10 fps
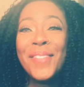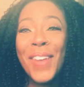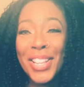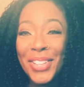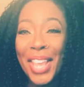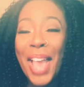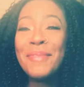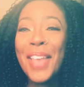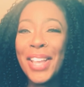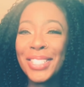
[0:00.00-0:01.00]
But you
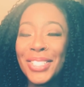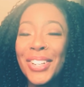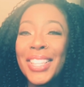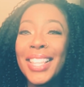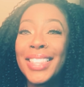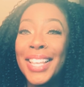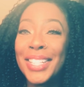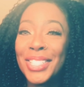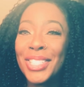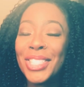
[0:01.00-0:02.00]
can make sure that
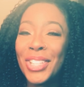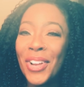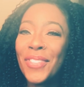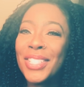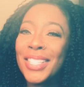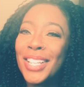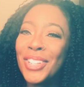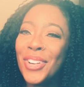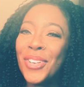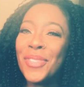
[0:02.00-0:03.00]
things are serviced in
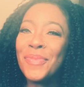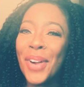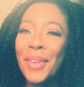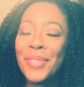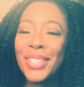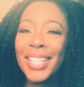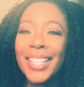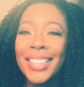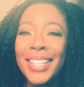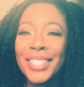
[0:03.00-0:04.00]
your home properly
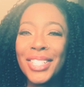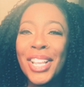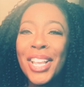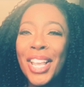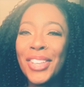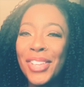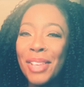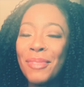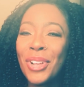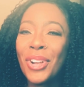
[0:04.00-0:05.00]
and things, and you
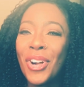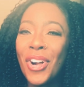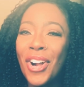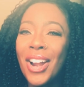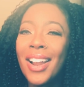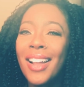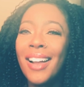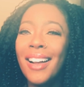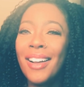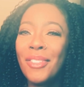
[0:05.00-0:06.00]
keep your car
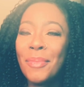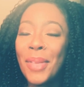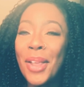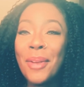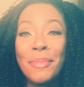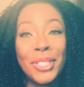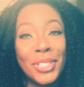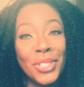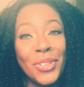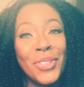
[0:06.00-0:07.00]
repaired.
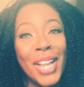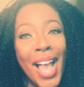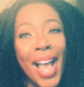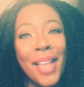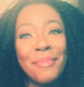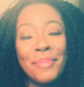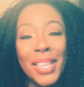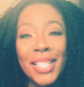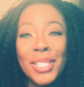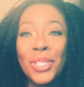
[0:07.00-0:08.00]
But do not
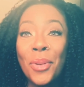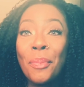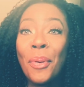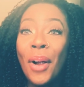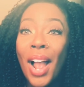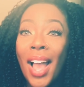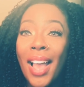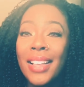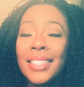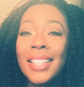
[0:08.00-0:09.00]
be
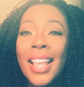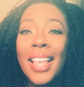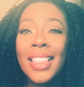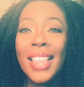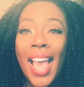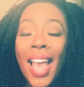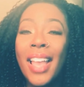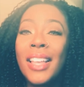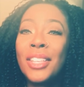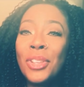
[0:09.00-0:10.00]
surprised
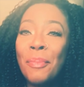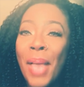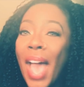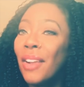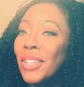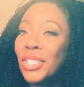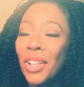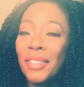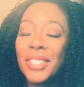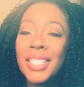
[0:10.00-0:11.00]
that your battery's
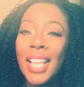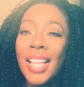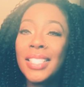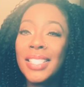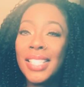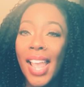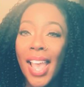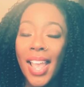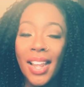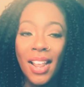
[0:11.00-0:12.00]
all of a sudden
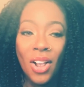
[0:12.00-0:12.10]
dead,